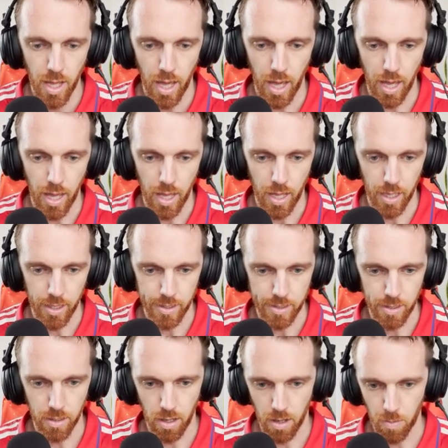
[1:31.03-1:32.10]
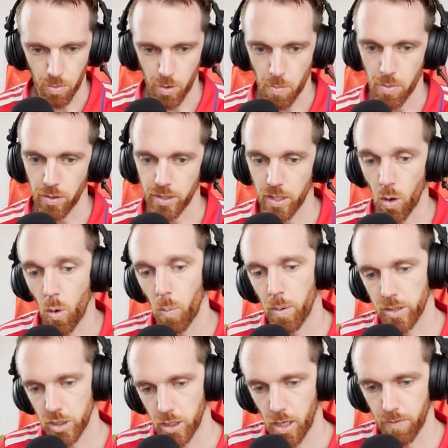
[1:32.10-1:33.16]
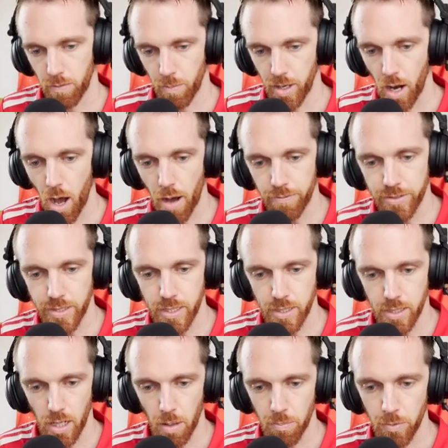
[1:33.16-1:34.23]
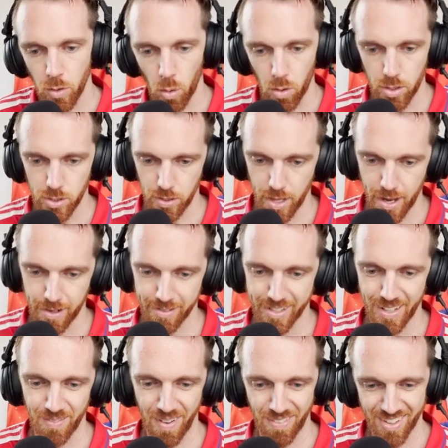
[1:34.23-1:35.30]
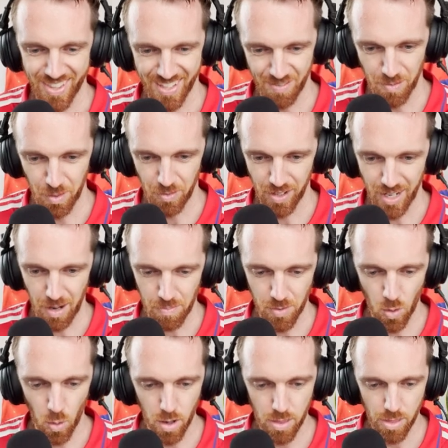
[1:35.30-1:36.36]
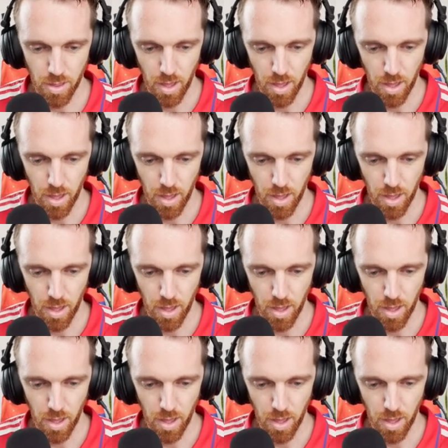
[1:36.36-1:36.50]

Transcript: And they're building a whole bunch of government offices up north. So that'll keep everything moving up north.